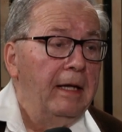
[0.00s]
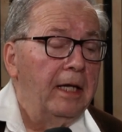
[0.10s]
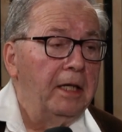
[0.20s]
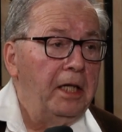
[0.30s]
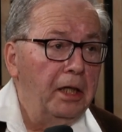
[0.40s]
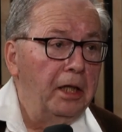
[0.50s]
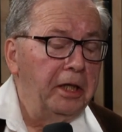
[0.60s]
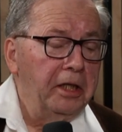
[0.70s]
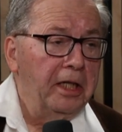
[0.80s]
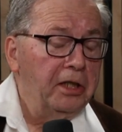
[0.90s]
and
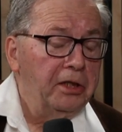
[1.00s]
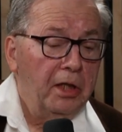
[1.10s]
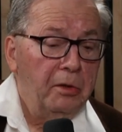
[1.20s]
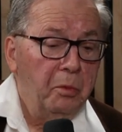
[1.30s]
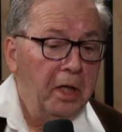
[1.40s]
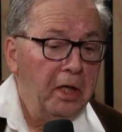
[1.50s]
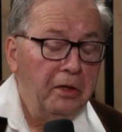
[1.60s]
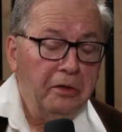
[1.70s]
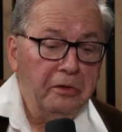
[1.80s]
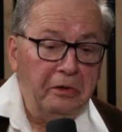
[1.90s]
healing, and he said,
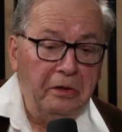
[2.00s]
well,